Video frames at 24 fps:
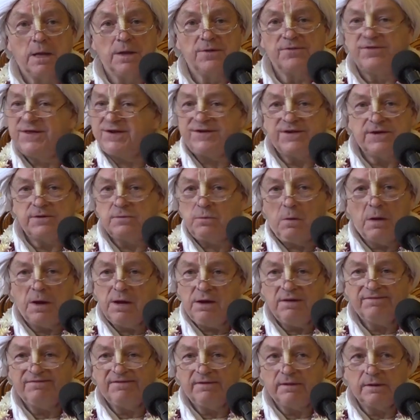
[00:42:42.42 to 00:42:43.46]
"This is
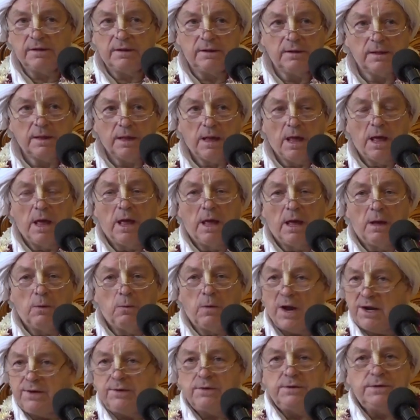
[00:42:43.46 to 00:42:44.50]
wonderful.
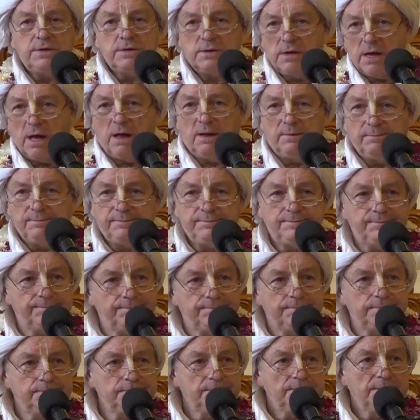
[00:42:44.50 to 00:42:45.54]
Why don't you come
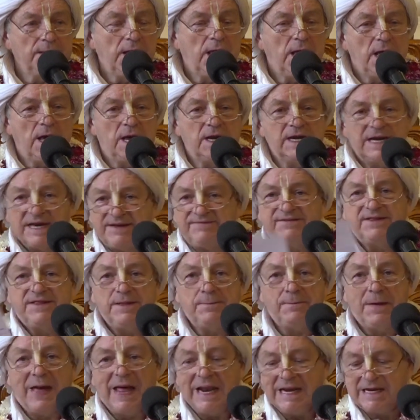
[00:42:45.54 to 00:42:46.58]
and live in the
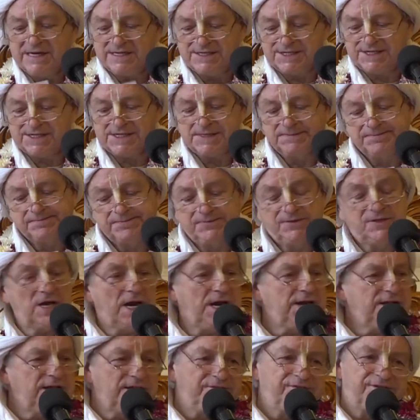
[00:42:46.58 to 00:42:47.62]
palace?"
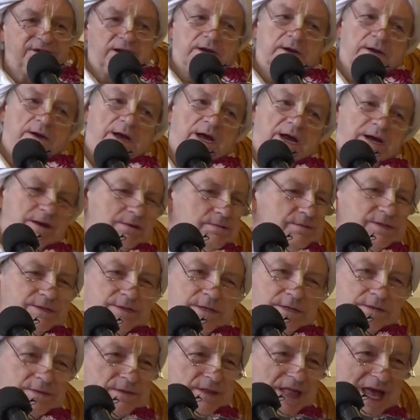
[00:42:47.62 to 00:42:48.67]
Jayadeva said, "No, I don't want
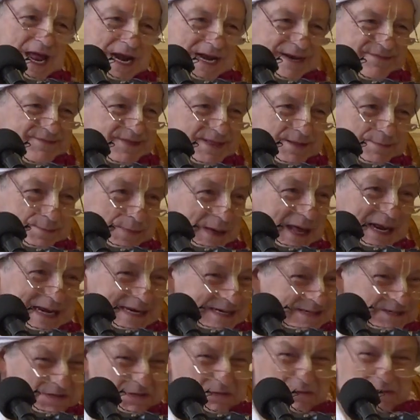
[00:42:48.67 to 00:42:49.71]
to do that. Live in the
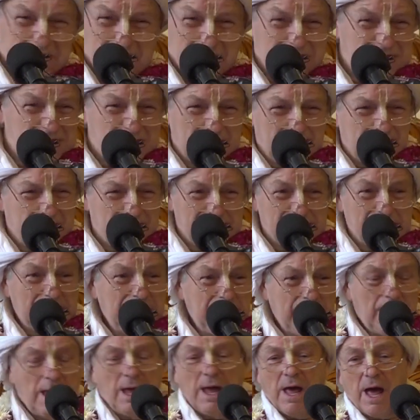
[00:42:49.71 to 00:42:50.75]
palace? Oh, terrible."
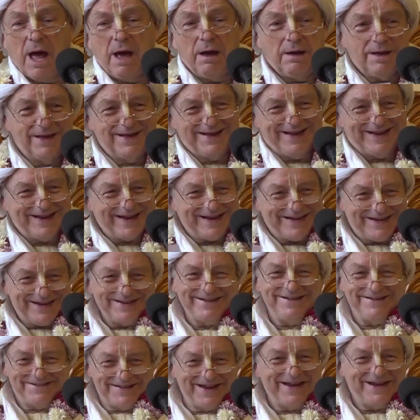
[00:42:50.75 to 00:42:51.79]
He
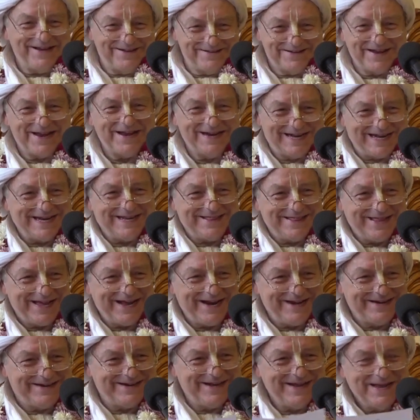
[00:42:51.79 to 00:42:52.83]
didn't say exactly
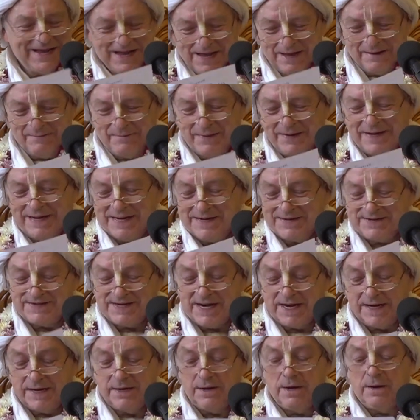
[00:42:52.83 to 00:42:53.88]
that, but he
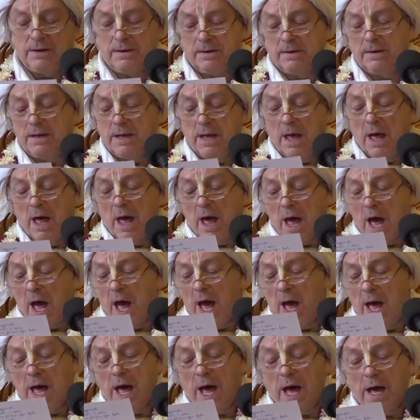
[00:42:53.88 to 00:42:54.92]
said, "No,
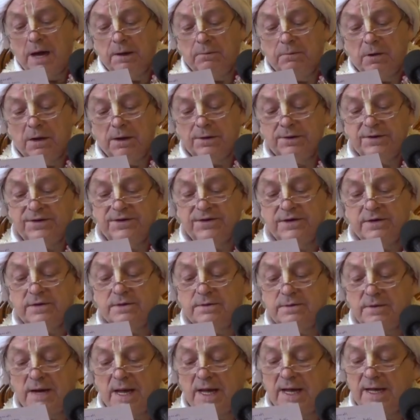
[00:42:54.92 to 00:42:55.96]
I want
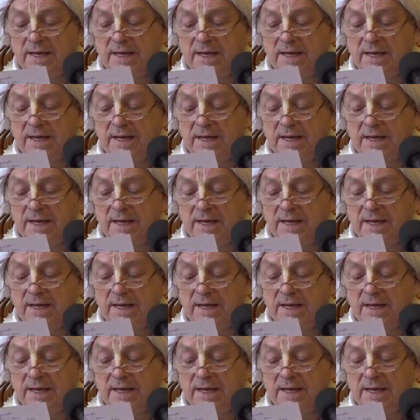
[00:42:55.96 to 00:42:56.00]
to,